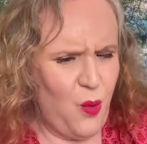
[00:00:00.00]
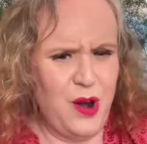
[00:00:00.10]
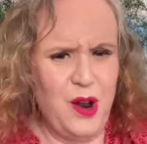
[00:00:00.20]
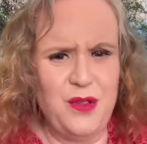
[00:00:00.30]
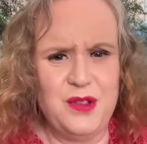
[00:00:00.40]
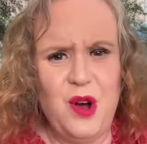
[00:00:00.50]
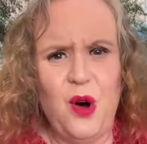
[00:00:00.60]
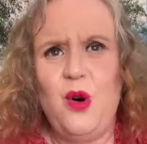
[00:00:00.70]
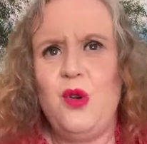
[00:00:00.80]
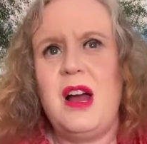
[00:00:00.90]
We're not, there's
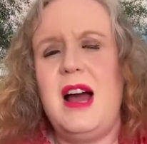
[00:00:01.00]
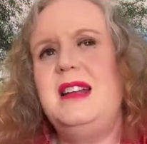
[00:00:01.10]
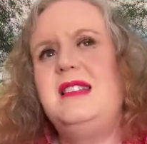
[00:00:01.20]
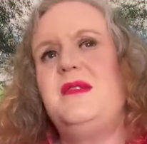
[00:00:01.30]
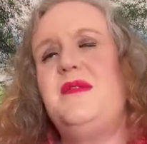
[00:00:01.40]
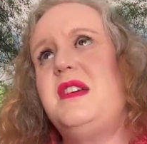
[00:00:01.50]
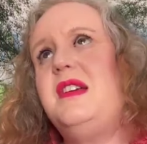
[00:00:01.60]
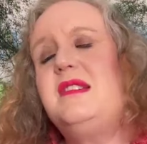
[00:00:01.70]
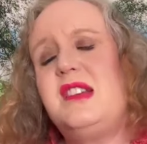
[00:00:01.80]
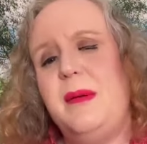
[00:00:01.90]
all kinds of
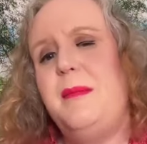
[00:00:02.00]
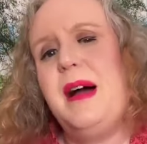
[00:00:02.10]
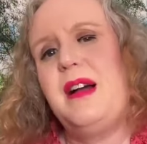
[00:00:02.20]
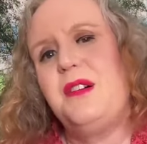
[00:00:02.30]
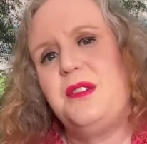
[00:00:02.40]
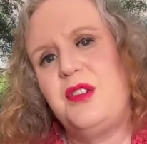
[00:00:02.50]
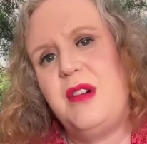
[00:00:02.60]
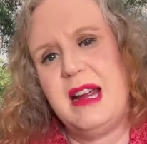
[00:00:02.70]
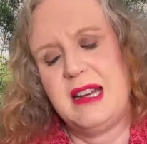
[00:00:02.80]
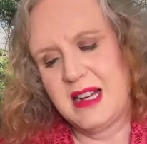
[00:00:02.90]
things coming back on
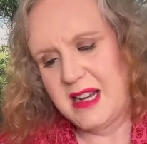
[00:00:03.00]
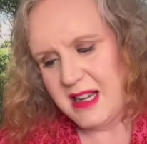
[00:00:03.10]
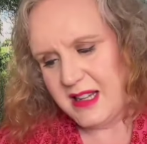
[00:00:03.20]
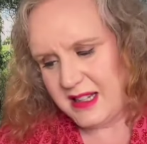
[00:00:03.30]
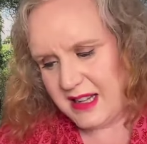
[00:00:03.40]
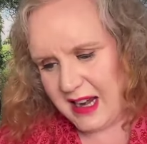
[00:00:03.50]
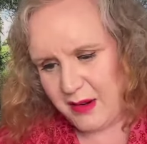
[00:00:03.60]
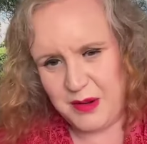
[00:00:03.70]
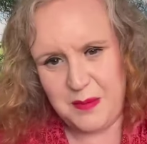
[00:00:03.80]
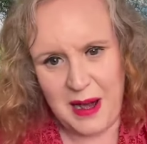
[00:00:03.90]
grid,
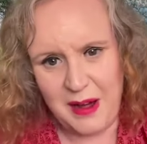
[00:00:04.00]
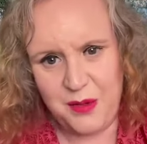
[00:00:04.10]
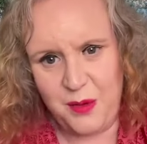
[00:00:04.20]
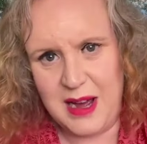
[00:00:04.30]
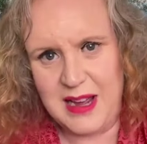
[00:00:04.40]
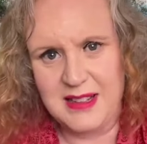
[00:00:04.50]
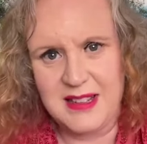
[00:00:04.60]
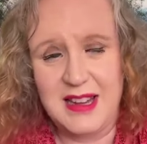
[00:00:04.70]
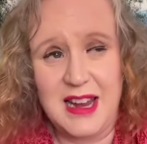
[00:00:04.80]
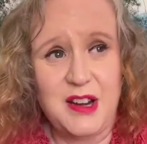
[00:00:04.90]
sacred pathways,
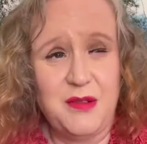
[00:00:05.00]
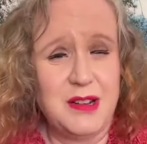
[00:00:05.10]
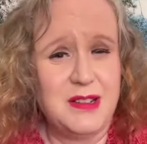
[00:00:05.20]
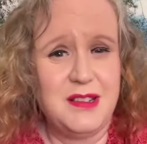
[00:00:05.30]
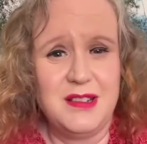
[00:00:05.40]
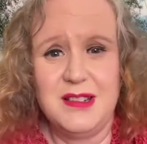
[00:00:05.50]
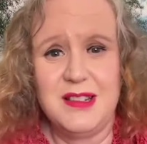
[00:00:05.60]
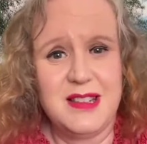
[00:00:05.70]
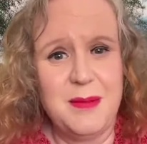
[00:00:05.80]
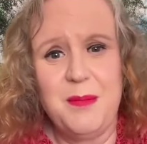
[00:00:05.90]
sacred
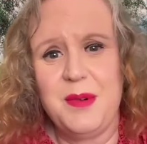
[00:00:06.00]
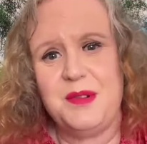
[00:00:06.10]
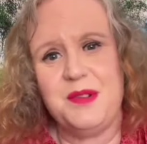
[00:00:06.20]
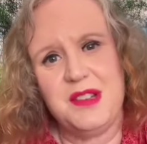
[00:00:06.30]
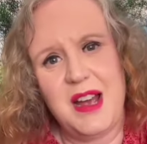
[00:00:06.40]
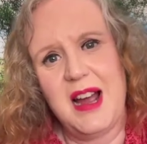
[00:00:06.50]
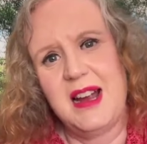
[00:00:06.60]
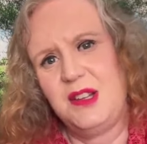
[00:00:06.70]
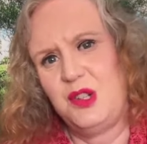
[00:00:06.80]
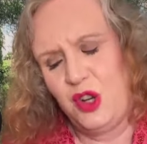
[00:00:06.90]
symbols,
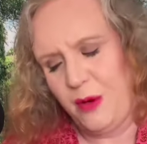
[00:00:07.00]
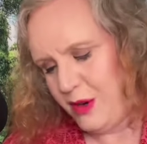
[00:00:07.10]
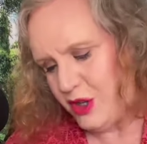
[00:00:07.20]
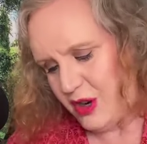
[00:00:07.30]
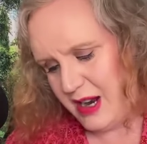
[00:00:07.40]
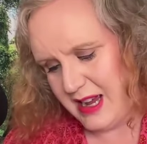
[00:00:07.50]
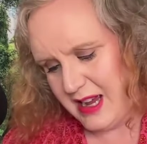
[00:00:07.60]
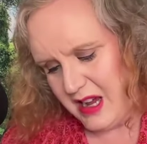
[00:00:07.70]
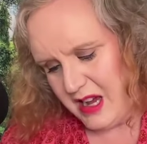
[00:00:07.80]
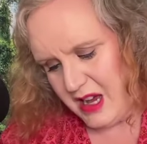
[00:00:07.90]
signs, geometry.
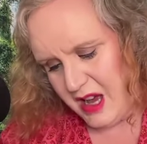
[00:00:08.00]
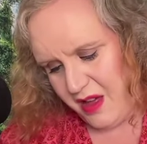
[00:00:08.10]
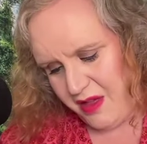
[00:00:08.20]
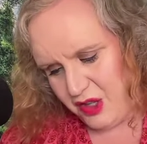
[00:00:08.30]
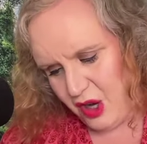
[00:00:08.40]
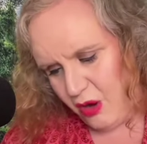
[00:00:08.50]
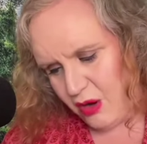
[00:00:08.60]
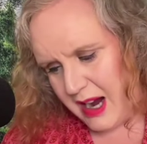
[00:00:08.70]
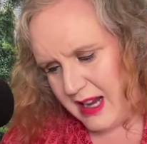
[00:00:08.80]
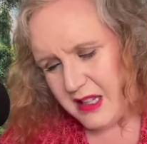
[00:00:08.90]
There's
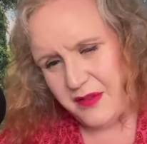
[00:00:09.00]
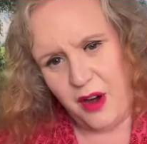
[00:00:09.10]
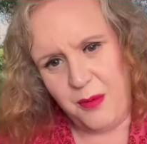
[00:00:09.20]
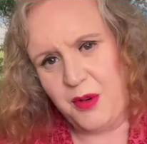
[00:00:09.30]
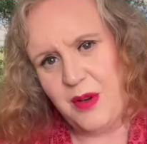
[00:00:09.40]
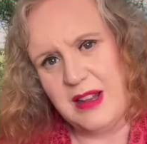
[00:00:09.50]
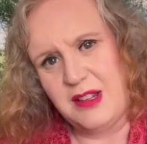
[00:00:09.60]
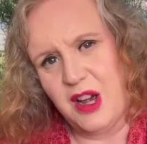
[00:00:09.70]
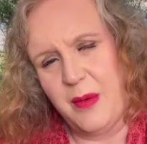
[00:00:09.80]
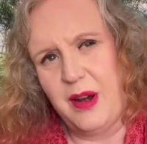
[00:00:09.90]
all kinds of
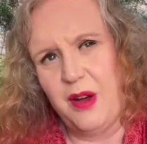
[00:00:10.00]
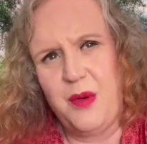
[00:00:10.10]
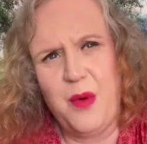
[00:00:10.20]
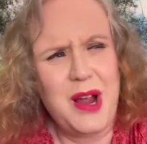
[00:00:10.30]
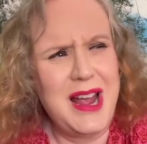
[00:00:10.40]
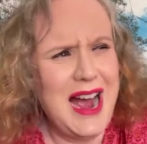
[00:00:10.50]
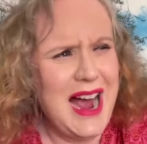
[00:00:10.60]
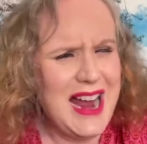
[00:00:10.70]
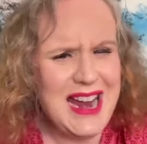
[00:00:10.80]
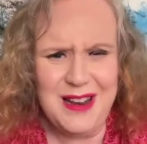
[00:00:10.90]
upgrades going on that we're
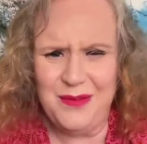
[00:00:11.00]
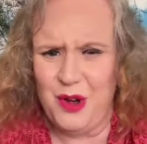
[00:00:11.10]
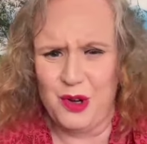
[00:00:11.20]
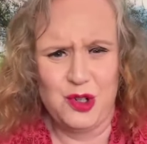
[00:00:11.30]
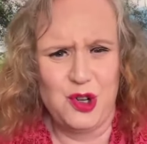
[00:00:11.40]
kind of not